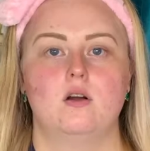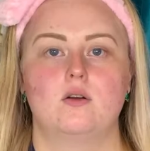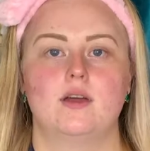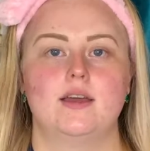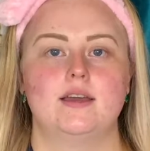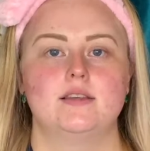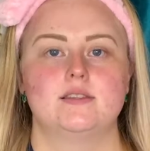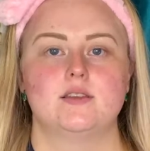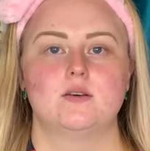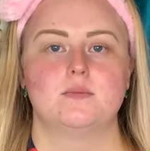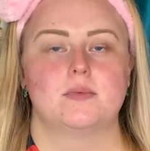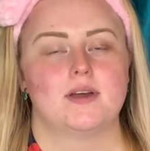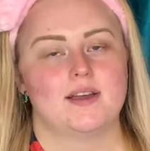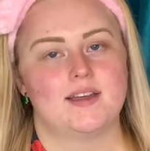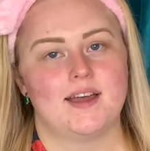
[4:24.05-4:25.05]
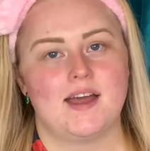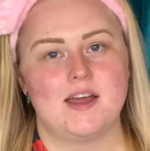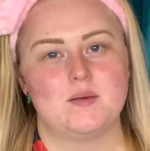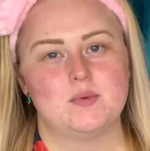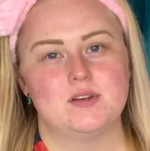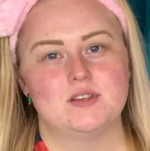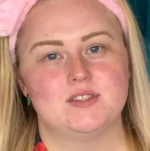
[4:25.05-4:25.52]
Okay, so my
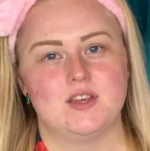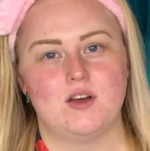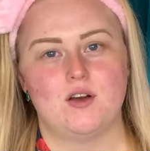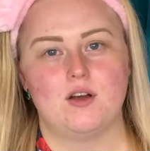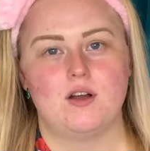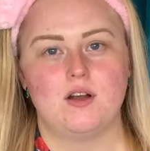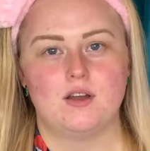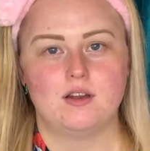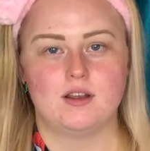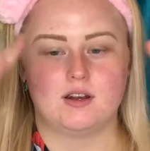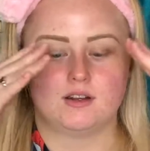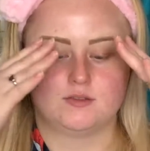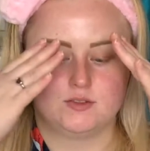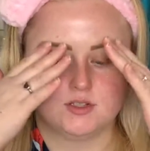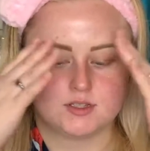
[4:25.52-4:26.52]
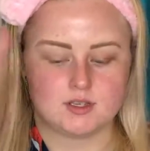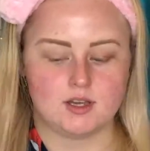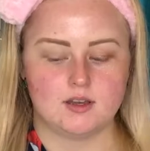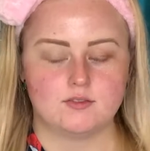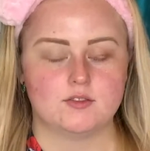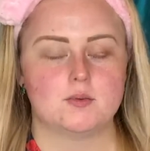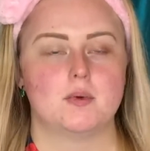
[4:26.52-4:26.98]
eyebrows are on and I've just
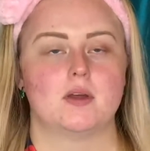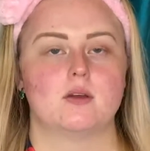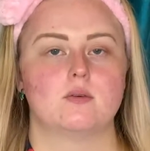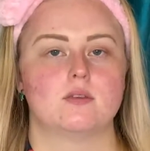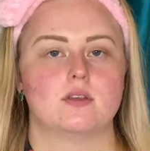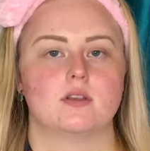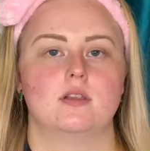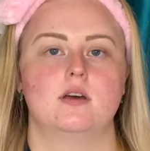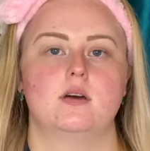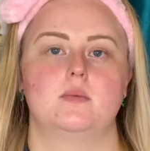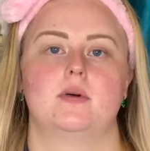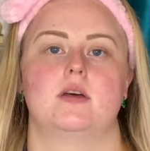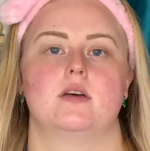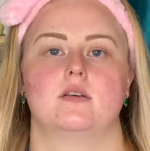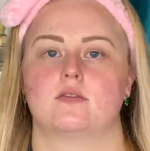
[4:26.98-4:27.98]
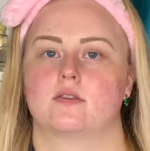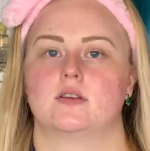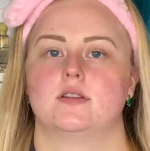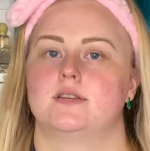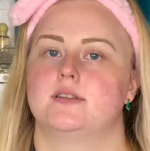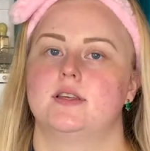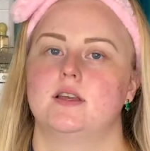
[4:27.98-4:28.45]
carved them out with a little bit of
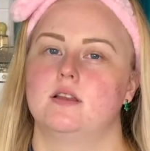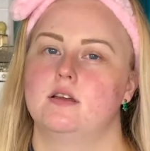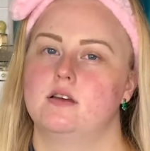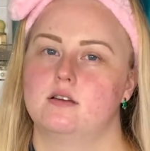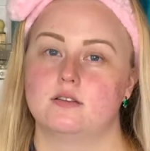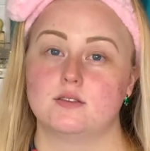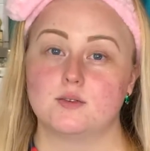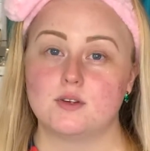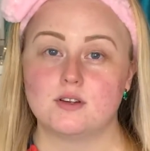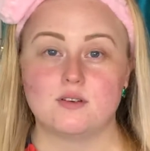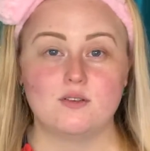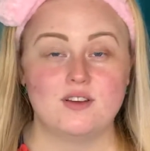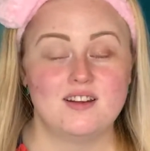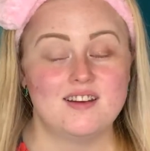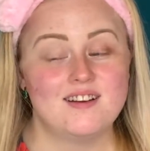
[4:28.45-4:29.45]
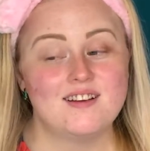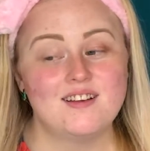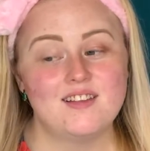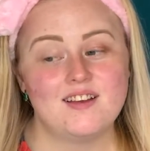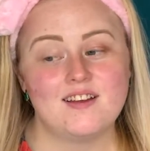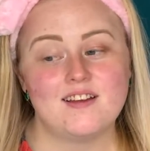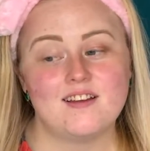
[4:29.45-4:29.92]
concealer because we're going
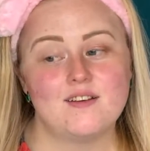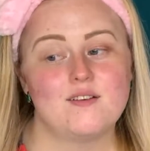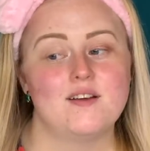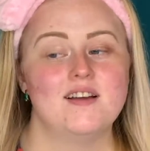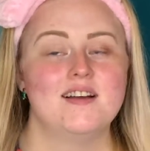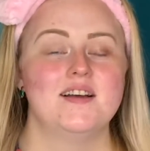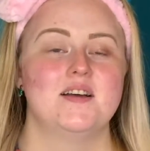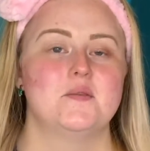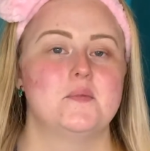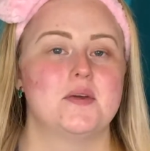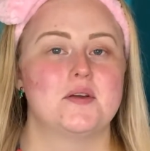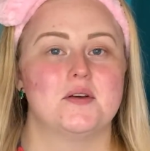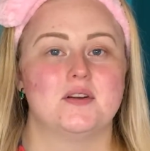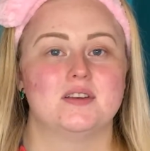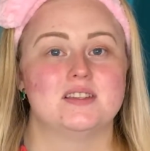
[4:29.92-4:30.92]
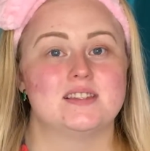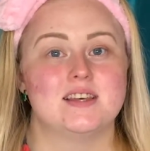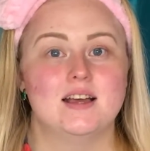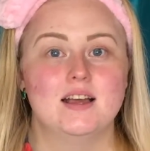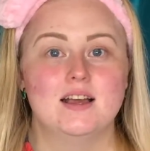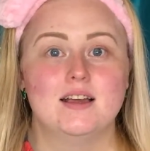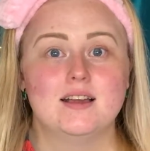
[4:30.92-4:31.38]
all out because
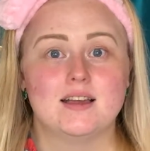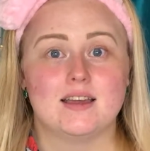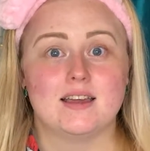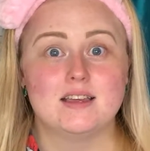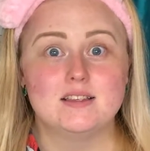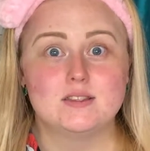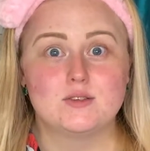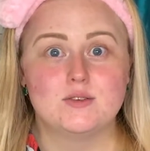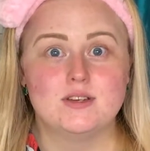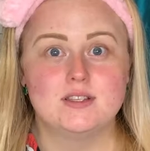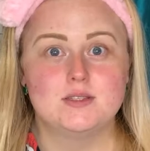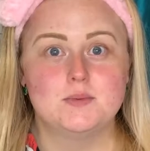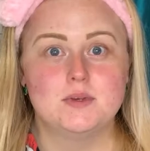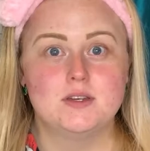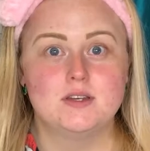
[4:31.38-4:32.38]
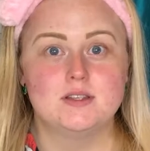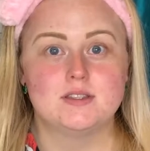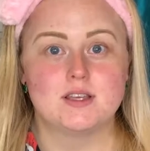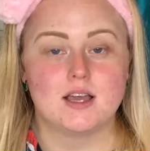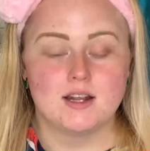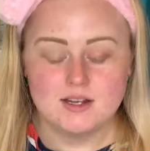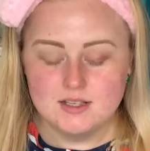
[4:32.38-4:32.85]
it's Christmas
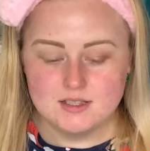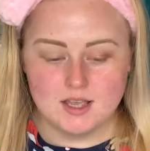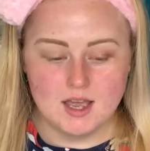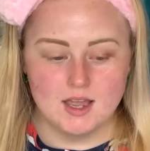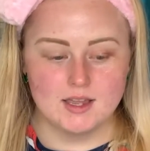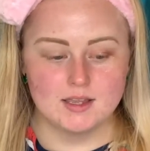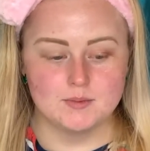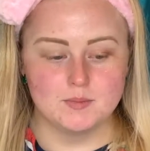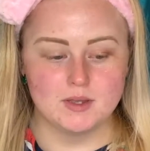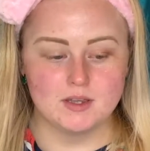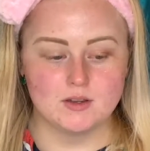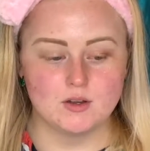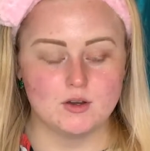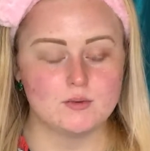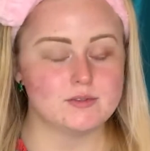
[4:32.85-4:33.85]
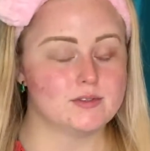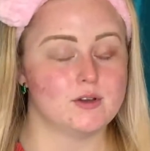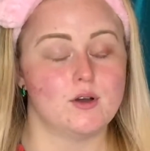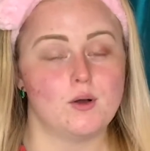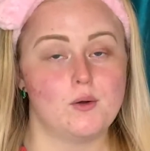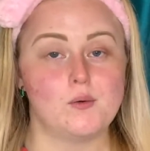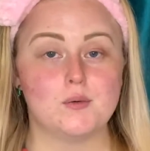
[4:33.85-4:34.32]
and it's high-end makeup,
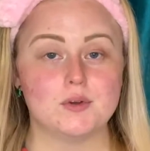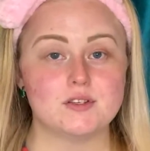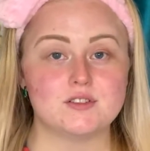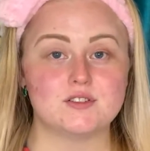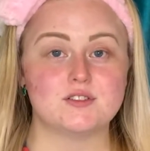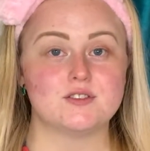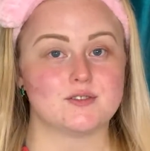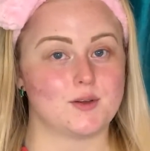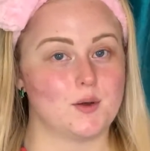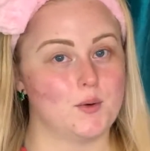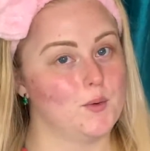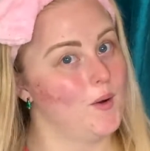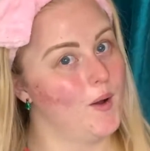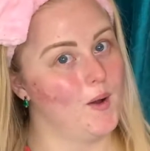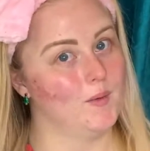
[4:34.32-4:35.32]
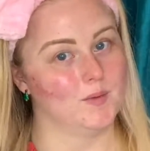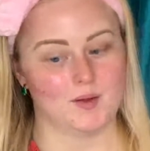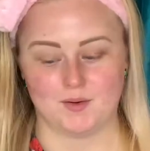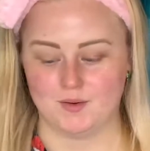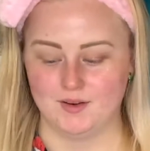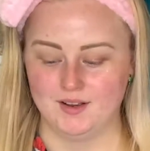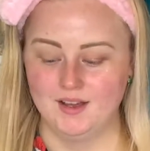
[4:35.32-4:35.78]
so we should just go all out.